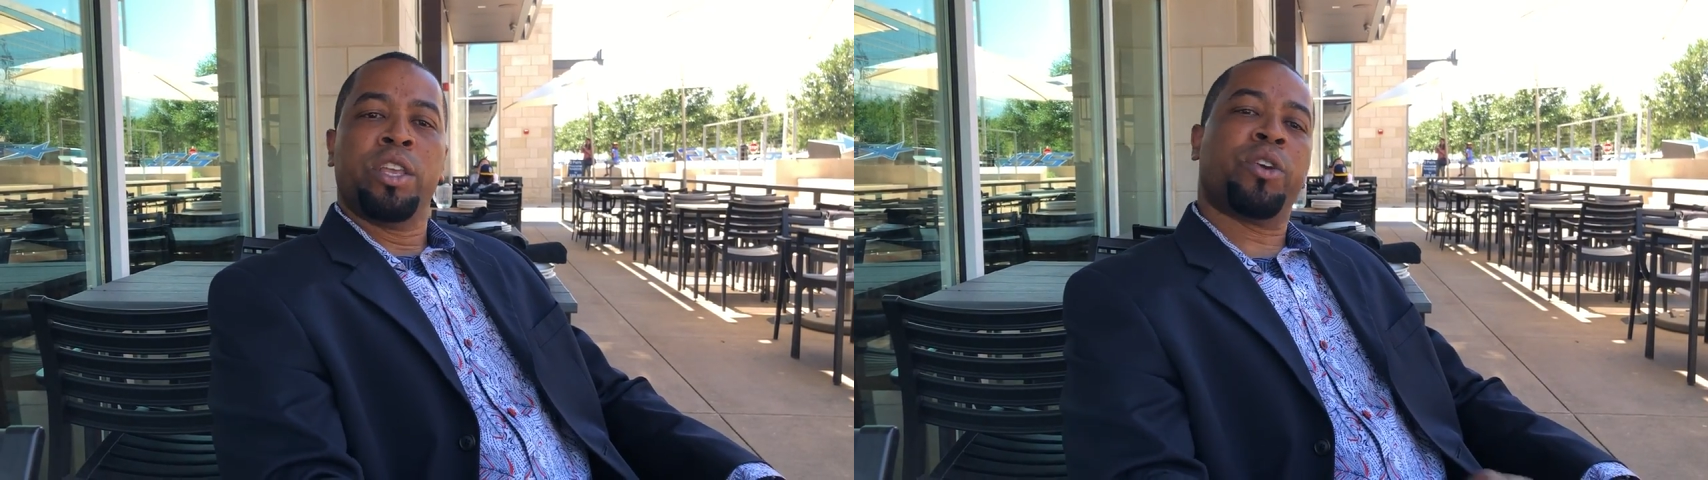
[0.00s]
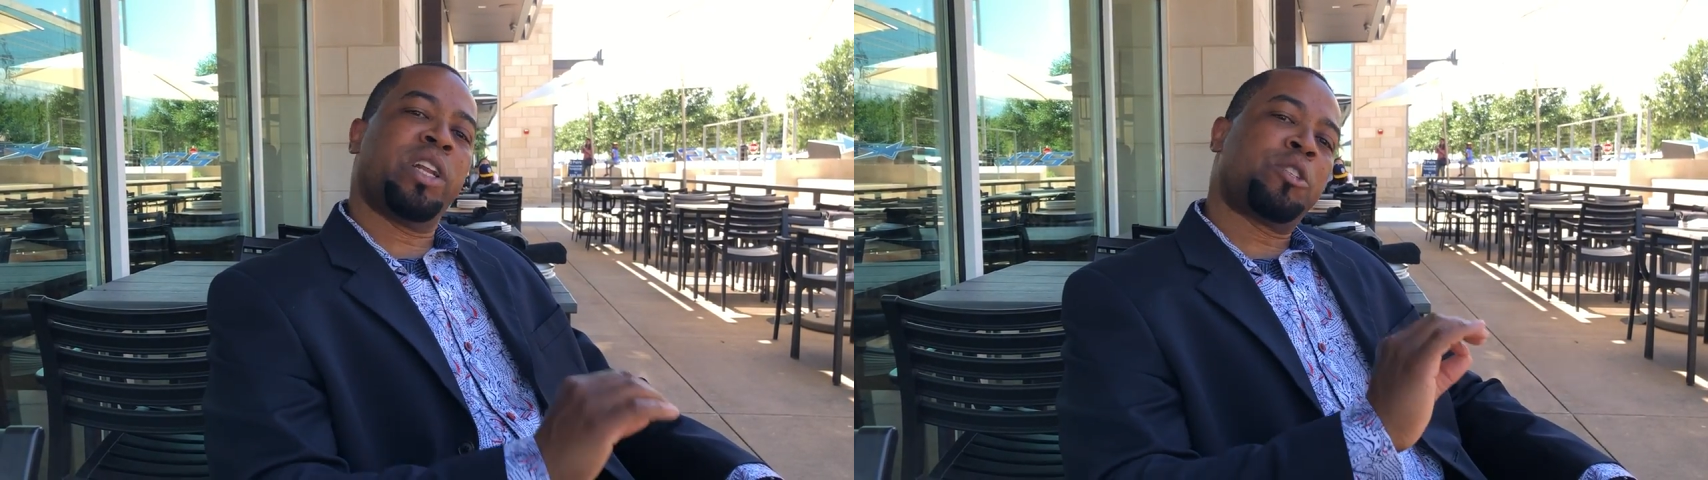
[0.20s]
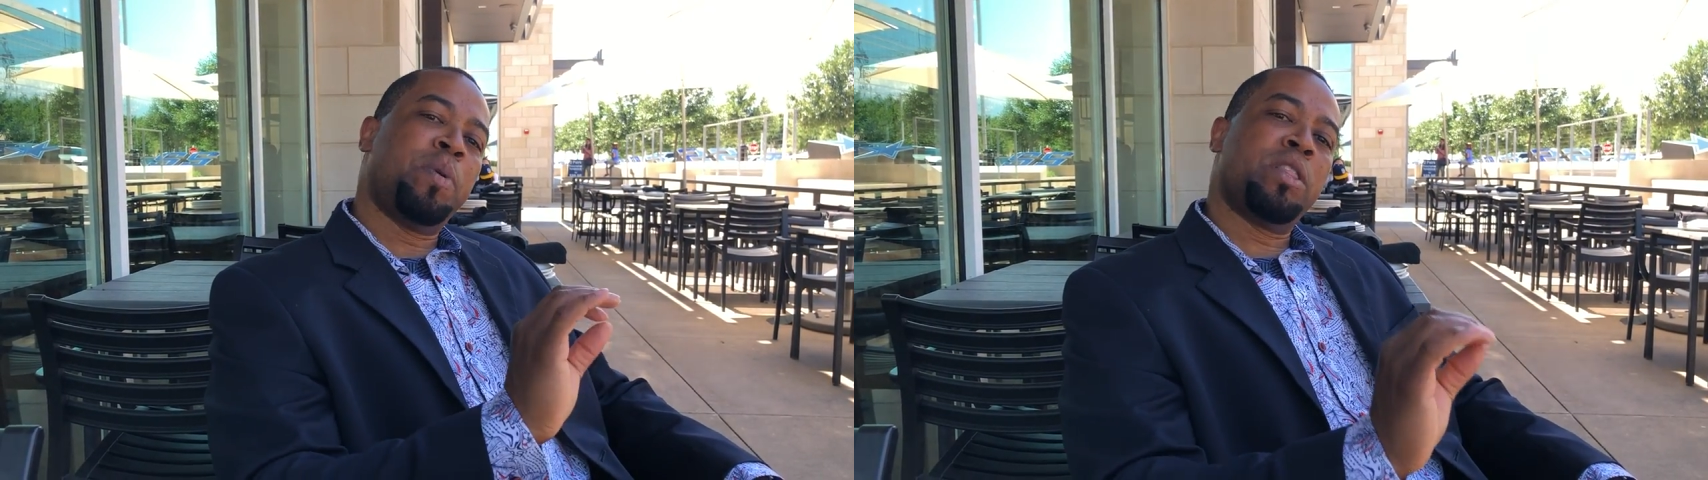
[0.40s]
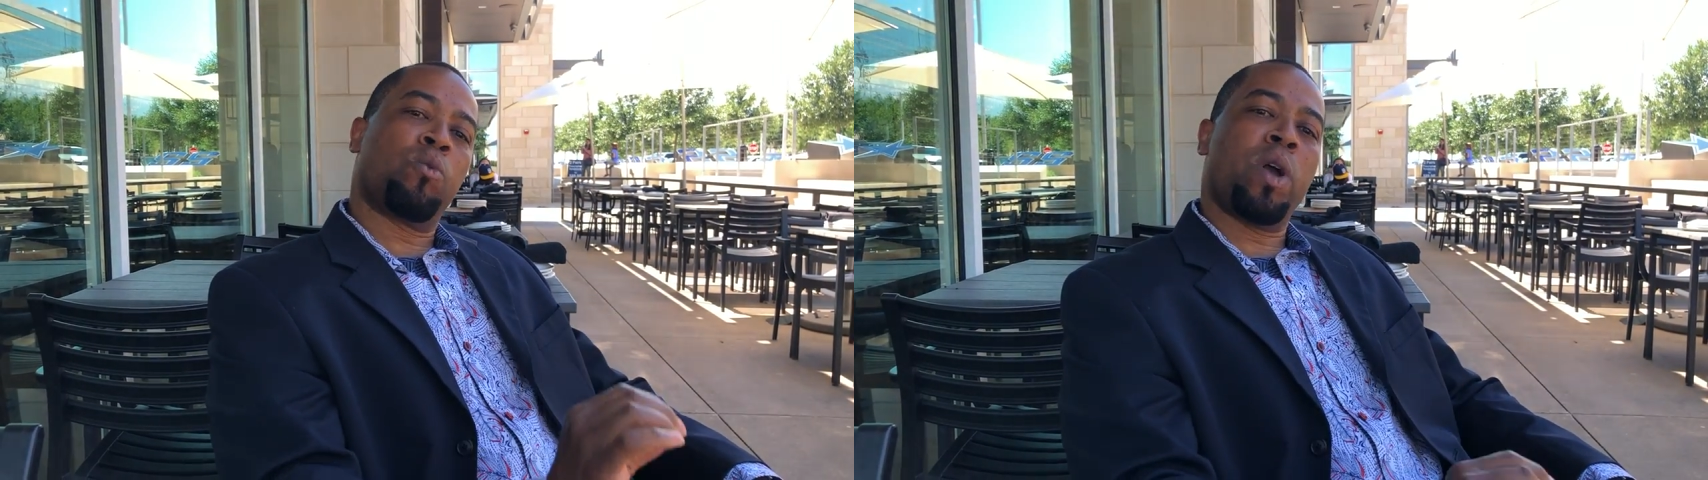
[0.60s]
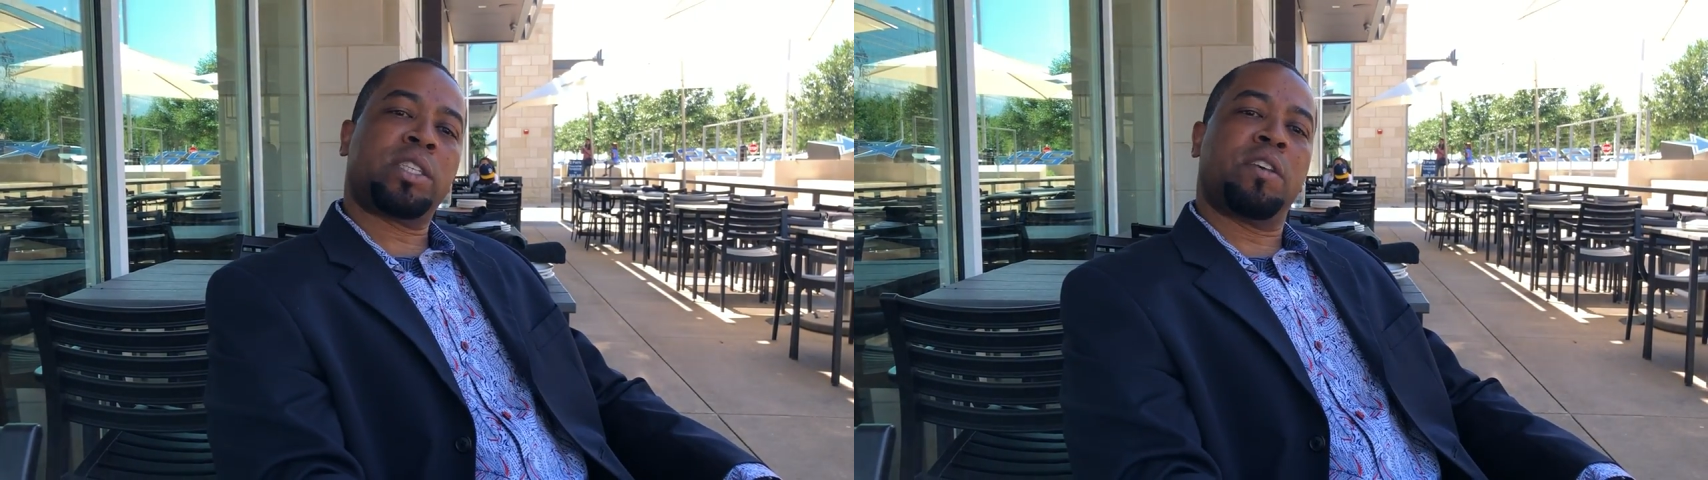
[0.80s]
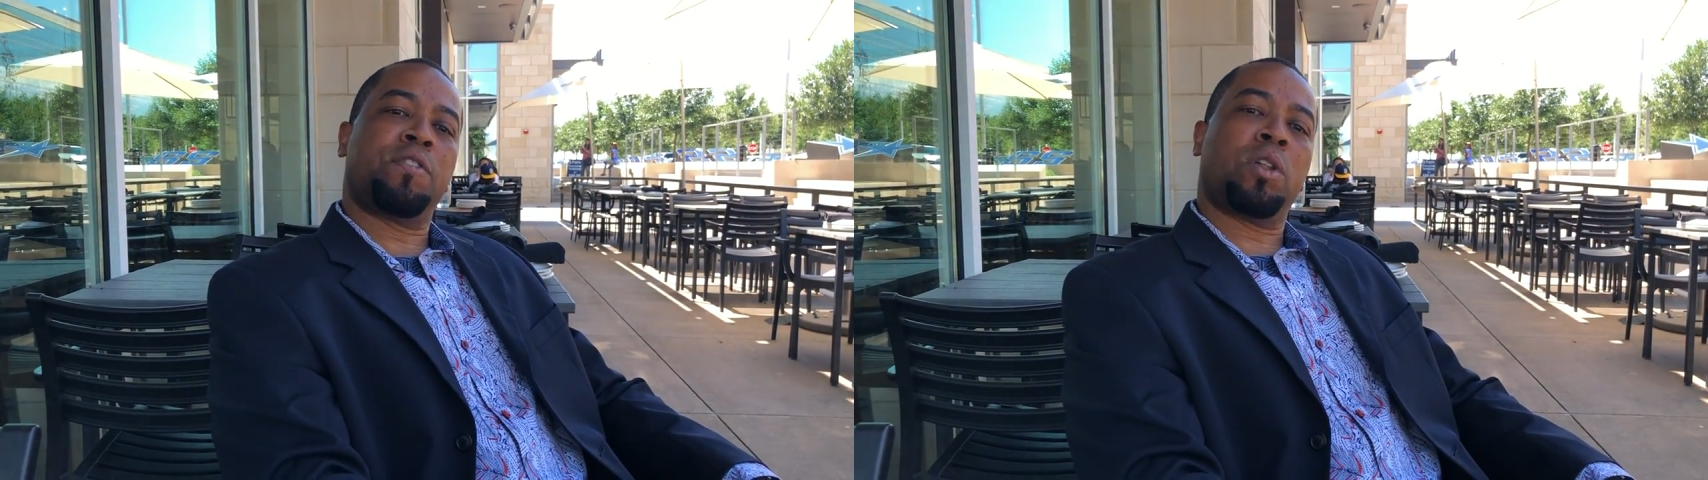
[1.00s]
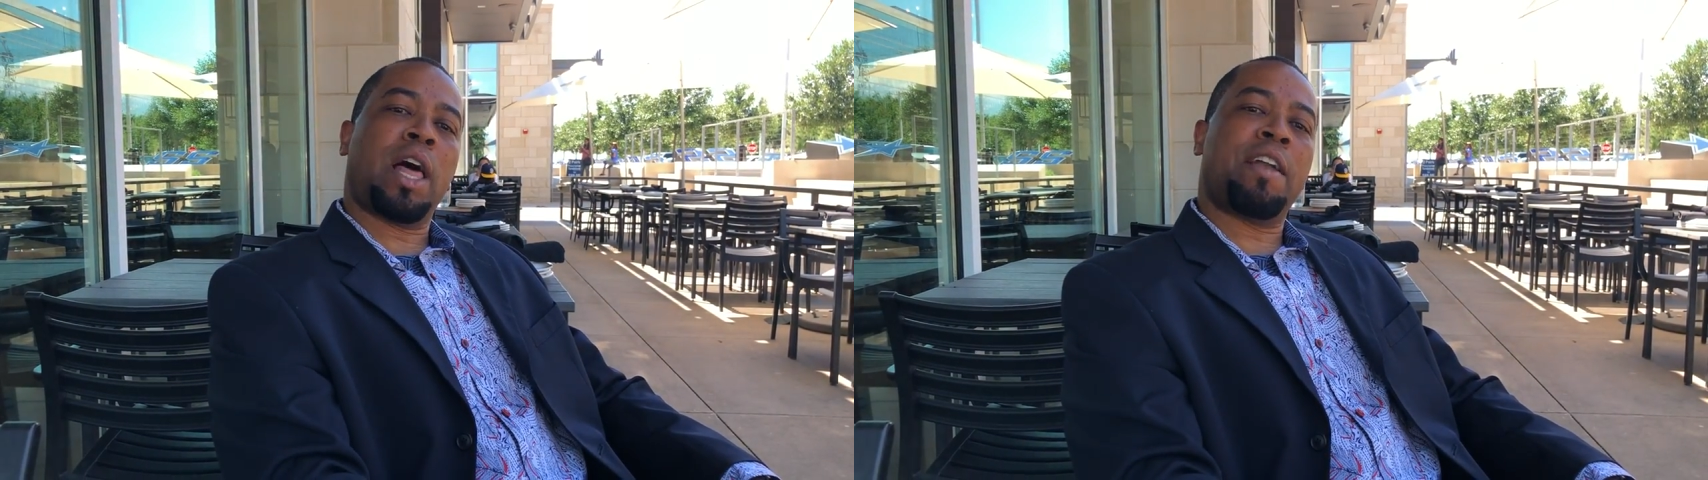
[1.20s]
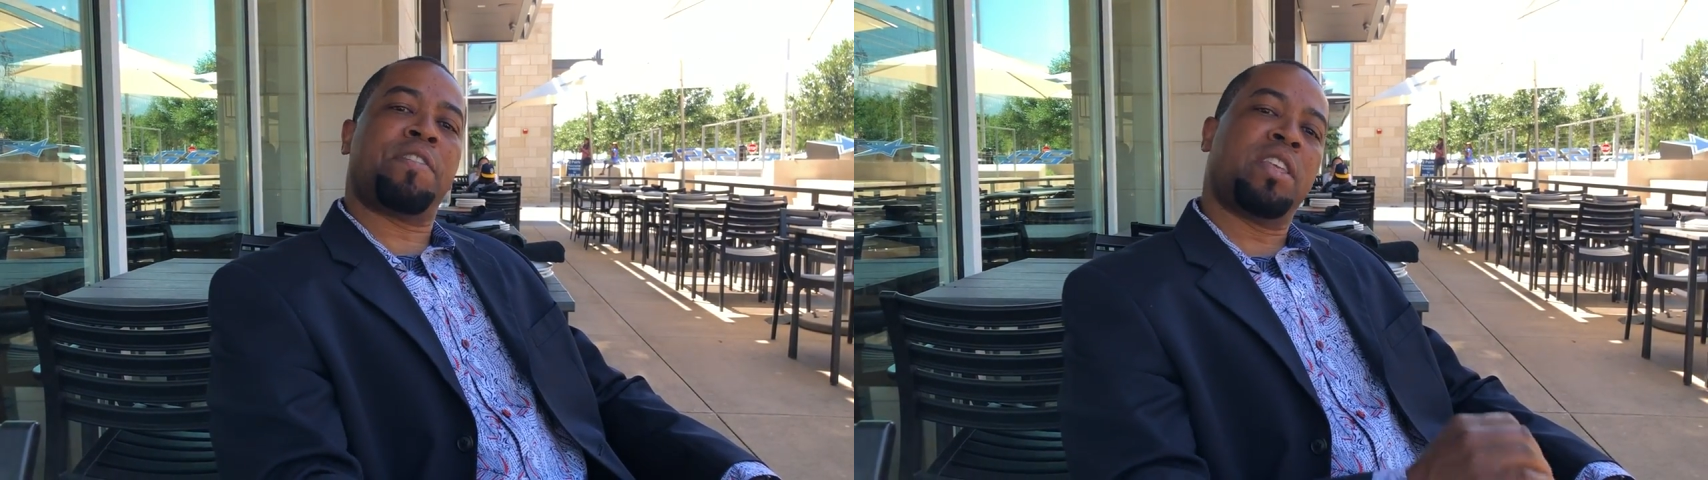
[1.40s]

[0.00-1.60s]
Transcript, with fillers: You're gonna spend the rest of your life